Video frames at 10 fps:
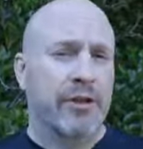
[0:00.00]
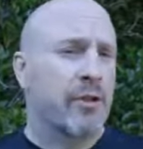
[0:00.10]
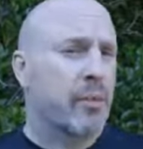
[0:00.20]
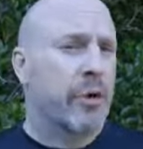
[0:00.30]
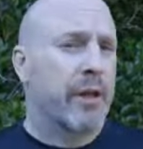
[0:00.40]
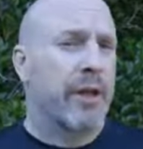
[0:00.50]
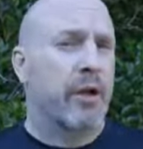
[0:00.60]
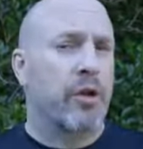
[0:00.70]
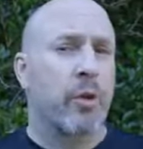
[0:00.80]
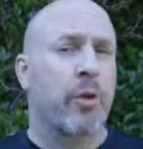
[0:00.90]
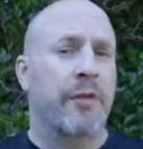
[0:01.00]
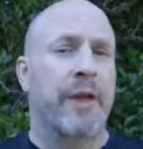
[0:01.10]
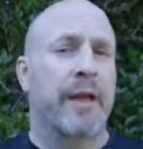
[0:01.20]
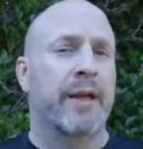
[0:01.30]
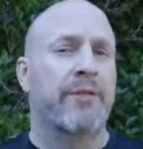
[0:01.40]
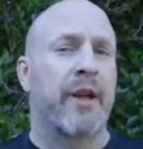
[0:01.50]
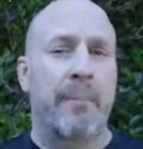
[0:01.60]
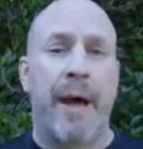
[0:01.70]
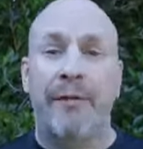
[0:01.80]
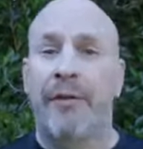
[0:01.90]
are some really cool things
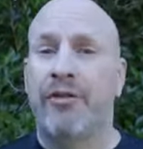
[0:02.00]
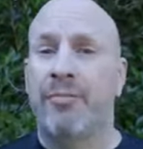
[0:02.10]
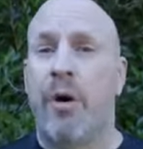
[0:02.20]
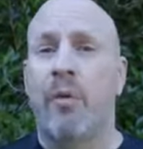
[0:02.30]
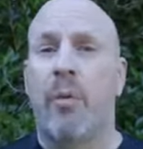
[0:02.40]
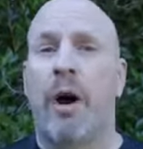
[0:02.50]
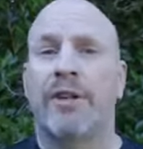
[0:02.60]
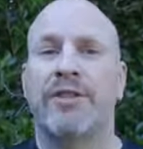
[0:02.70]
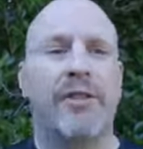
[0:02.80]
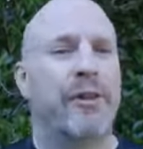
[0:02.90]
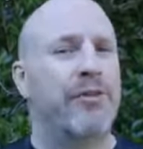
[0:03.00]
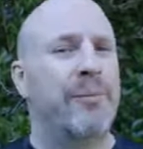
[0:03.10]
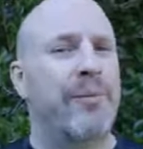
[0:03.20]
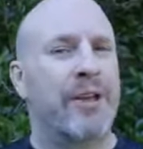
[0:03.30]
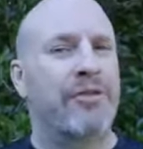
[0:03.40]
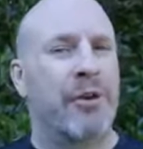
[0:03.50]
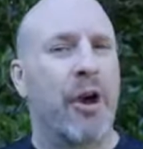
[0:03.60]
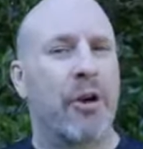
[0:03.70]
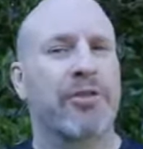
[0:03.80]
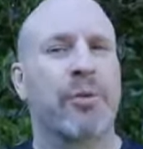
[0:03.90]
about this smartwatch. Now, there's some things that are
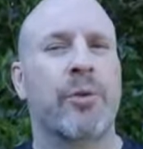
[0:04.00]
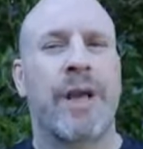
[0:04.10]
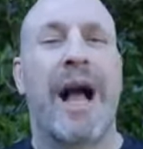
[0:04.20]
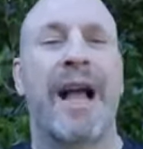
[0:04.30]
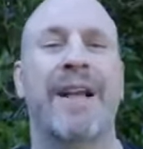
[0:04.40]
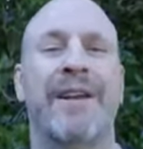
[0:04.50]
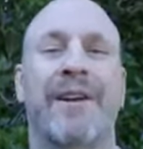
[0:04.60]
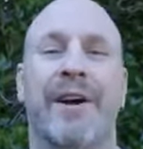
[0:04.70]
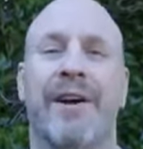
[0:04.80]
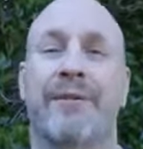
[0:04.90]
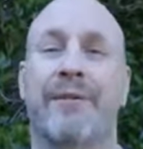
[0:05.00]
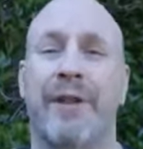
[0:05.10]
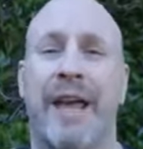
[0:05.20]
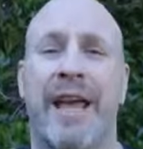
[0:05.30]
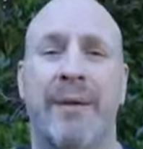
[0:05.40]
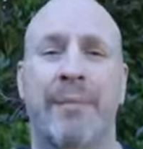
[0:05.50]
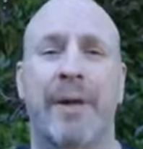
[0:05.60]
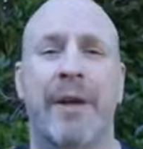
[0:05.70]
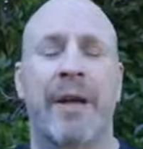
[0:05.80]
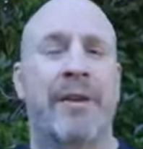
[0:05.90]
also kind of lame.
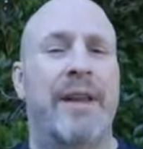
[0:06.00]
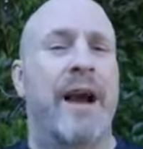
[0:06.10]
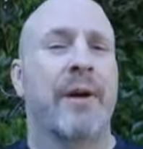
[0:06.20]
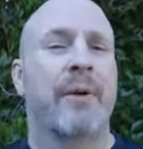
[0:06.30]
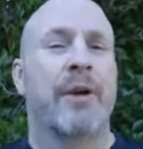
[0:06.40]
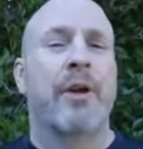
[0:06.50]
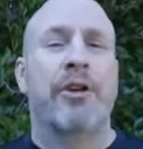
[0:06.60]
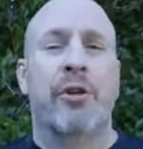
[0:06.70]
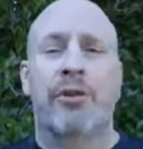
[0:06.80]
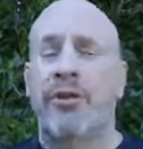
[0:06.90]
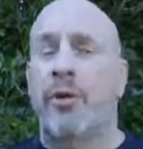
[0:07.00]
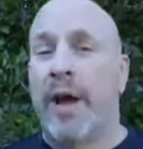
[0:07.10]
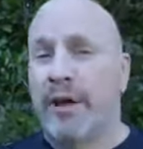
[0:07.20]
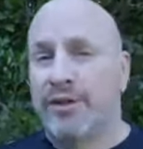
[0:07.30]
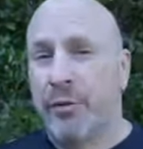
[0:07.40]
Now, Using the new S